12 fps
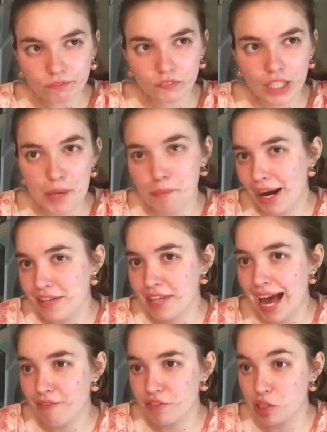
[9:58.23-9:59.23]
embrace
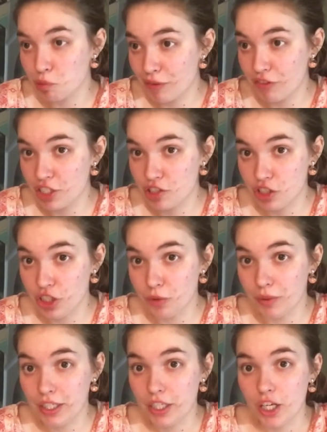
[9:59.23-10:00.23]
others with it
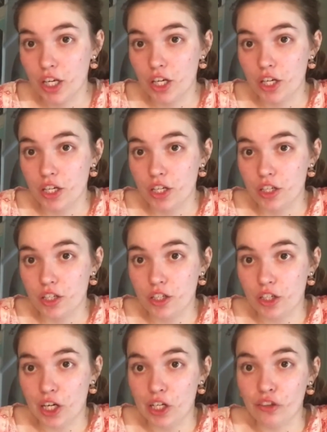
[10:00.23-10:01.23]
too. You
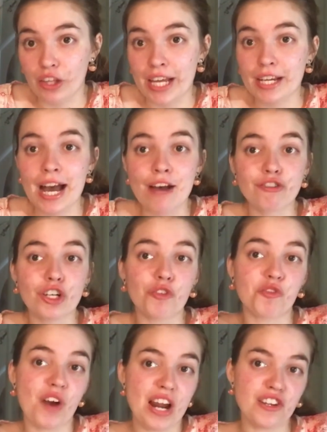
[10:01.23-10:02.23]
know, like I've got a
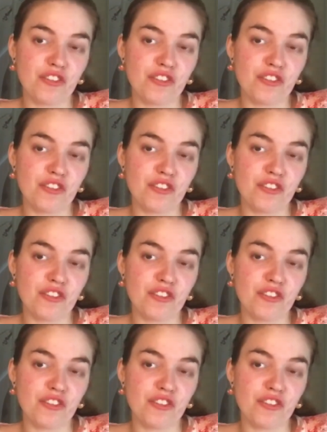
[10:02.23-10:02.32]
friend of